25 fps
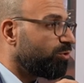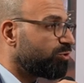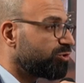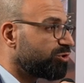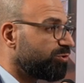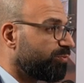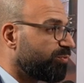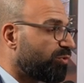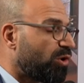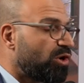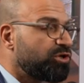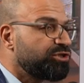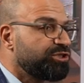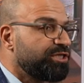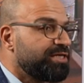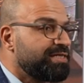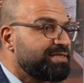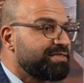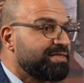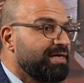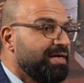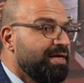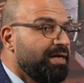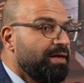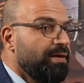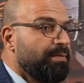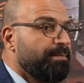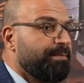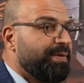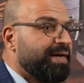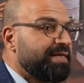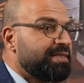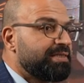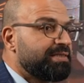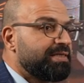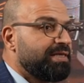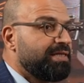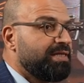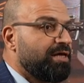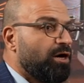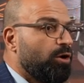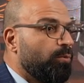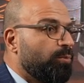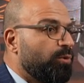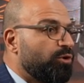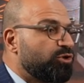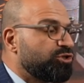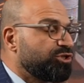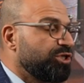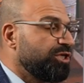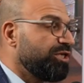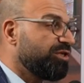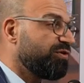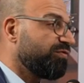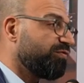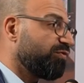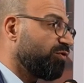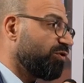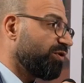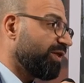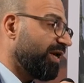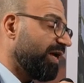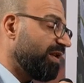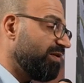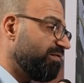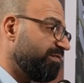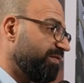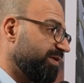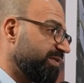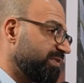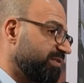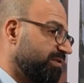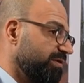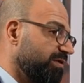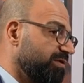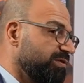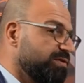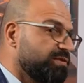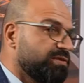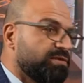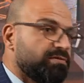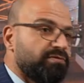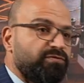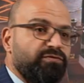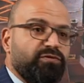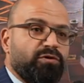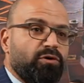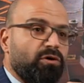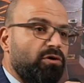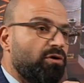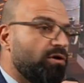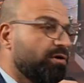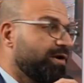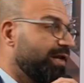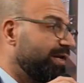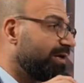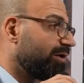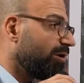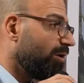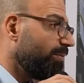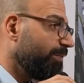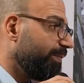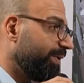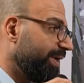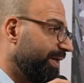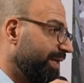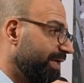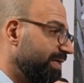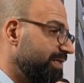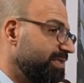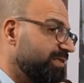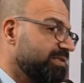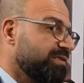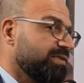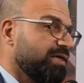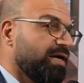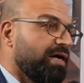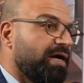those projects, but the opportunity for the investors, for local companies,